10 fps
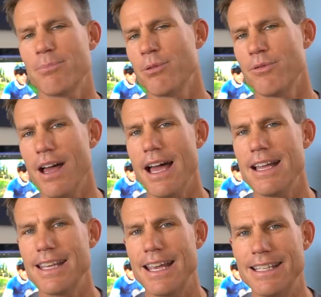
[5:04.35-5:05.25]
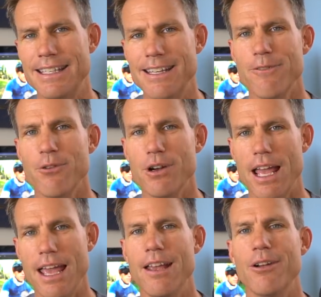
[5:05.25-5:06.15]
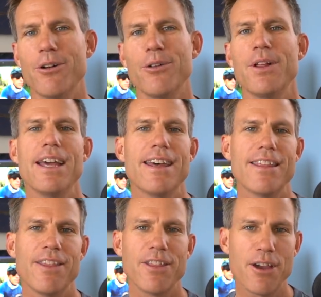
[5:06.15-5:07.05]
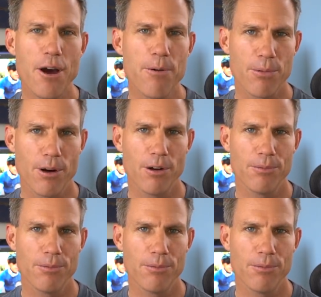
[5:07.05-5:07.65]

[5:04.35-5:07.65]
it provides a different angle than the GoPro.